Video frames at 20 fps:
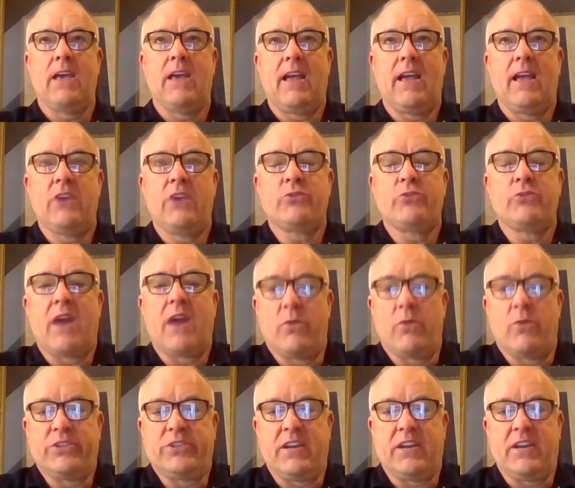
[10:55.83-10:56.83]
here's what I
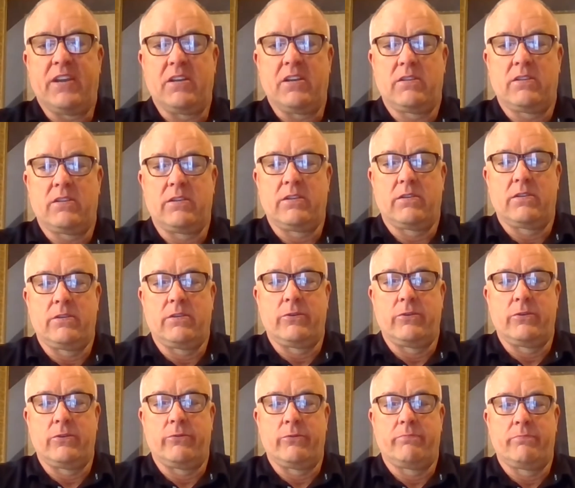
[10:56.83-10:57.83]
always say
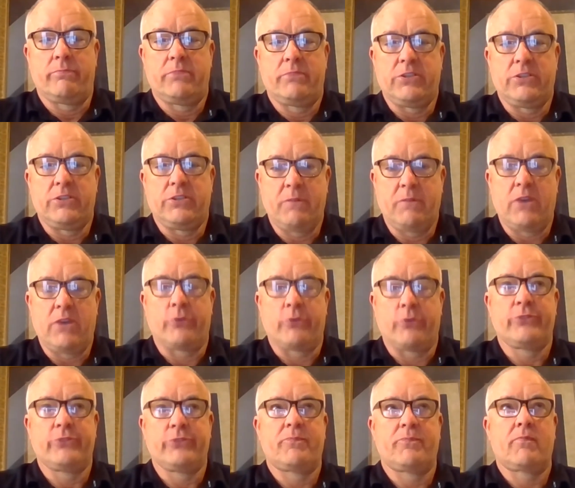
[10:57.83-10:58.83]
to
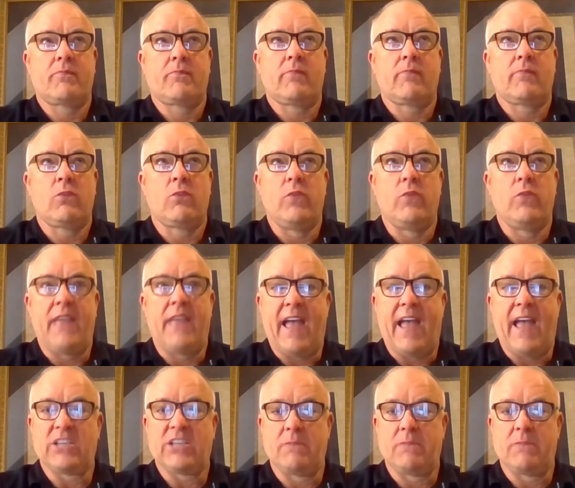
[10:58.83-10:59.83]
speakers when they
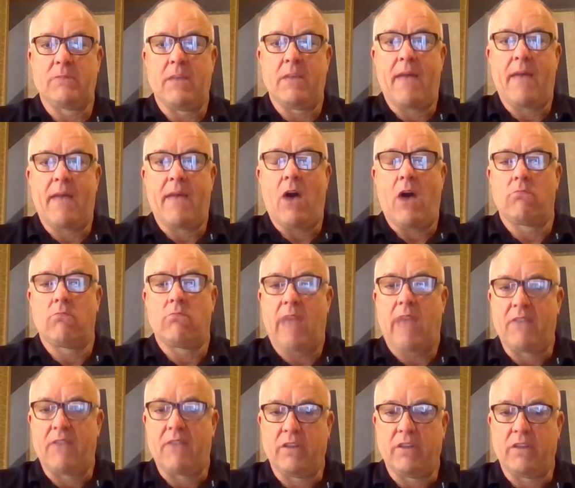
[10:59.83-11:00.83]
ask me about
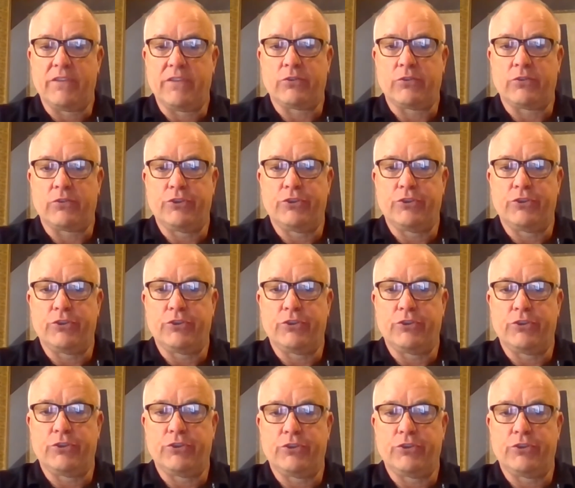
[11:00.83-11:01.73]
having a physical challenge.